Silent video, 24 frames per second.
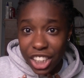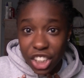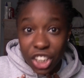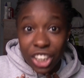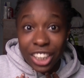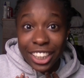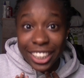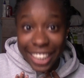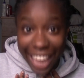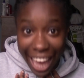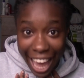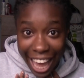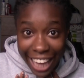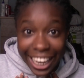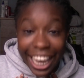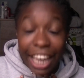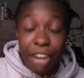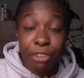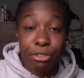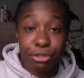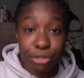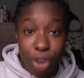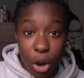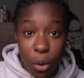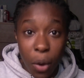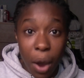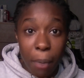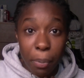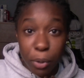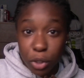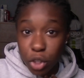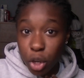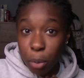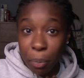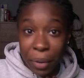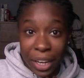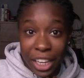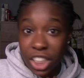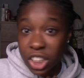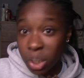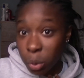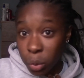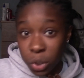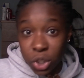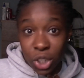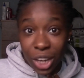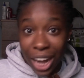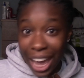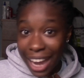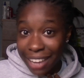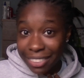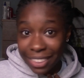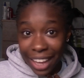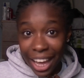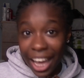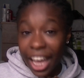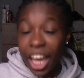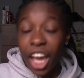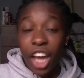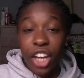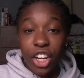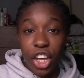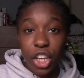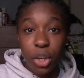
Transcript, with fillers: She could gag and throw up on your penis. And would you like that?